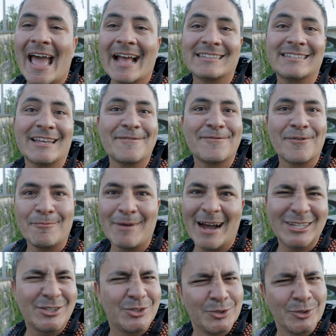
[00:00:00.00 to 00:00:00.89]
except for
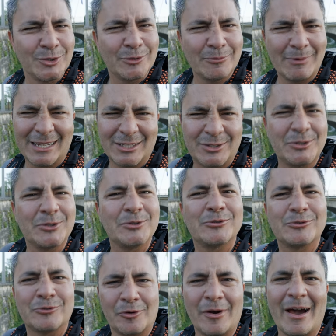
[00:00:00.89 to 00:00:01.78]
my shoes. My
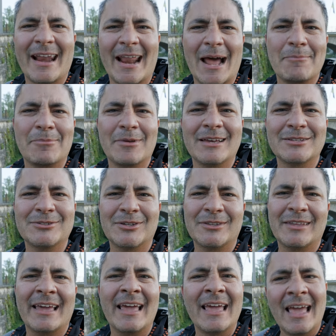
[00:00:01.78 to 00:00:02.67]
shoes dried up
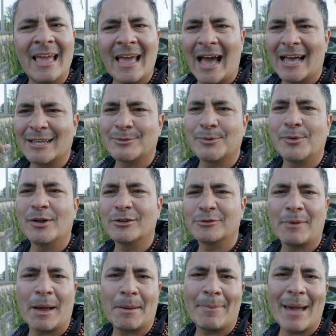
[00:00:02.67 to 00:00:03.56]
yesterday, as well
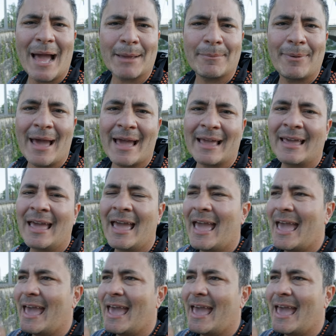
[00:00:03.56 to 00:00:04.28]
as my backpack,